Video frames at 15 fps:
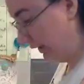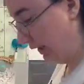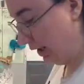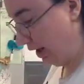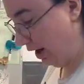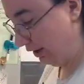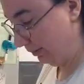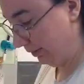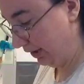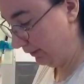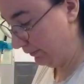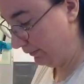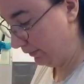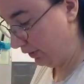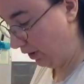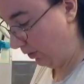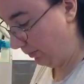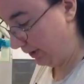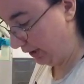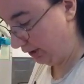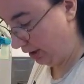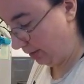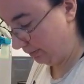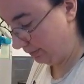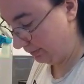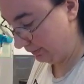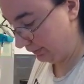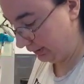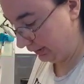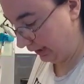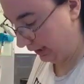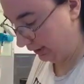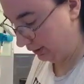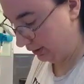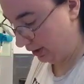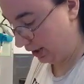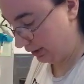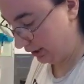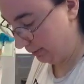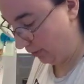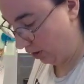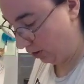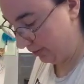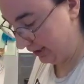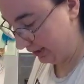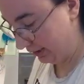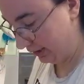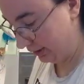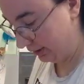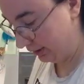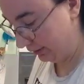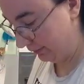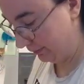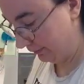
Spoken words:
the economy for opening up like a small business.